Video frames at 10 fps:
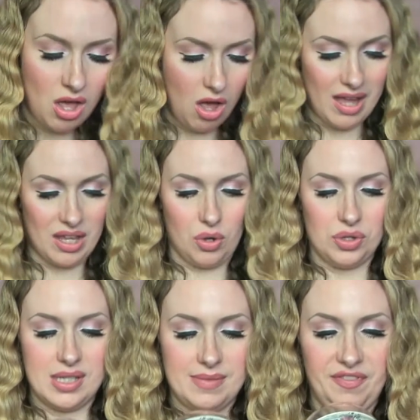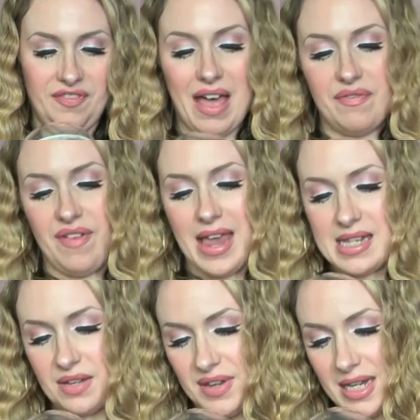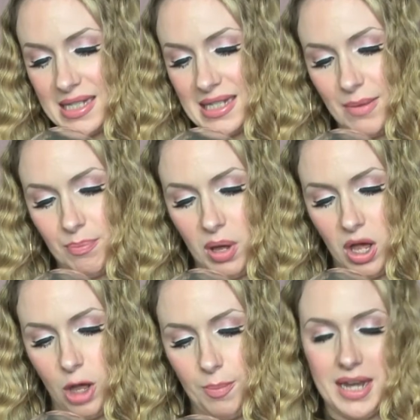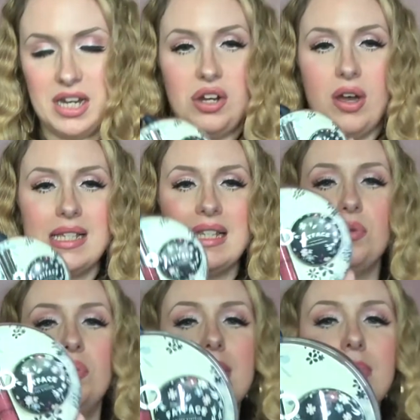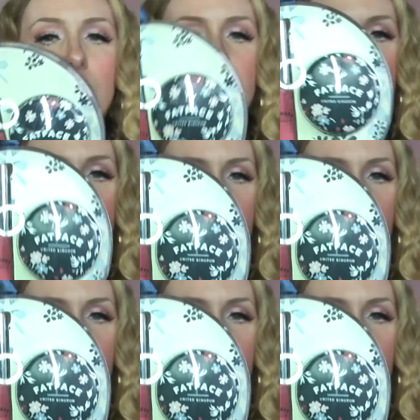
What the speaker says: I got some Fat Face, I think it's lip balm, and a nice little lip gloss, which